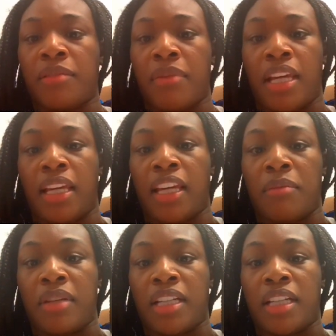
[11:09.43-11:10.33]
to me
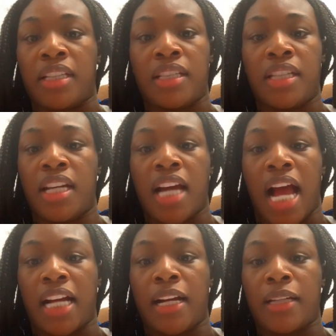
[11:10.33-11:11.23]
again, because
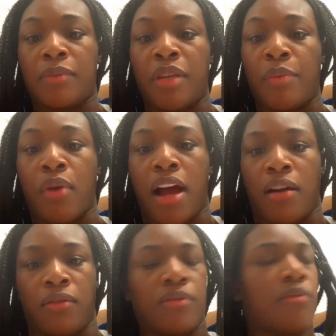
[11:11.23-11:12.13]
I cussed people
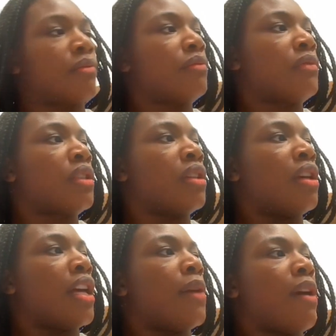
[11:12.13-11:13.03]
out.
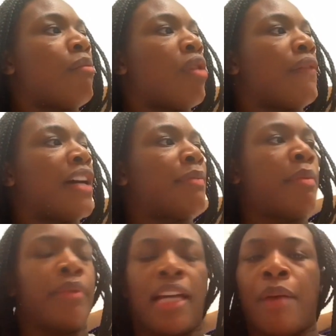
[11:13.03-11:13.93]
It wasn't more of cuss
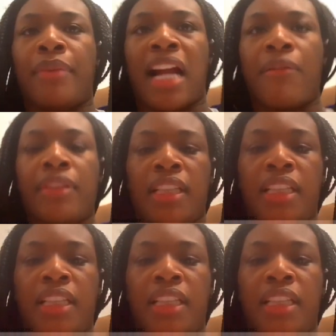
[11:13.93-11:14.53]
people out, but I really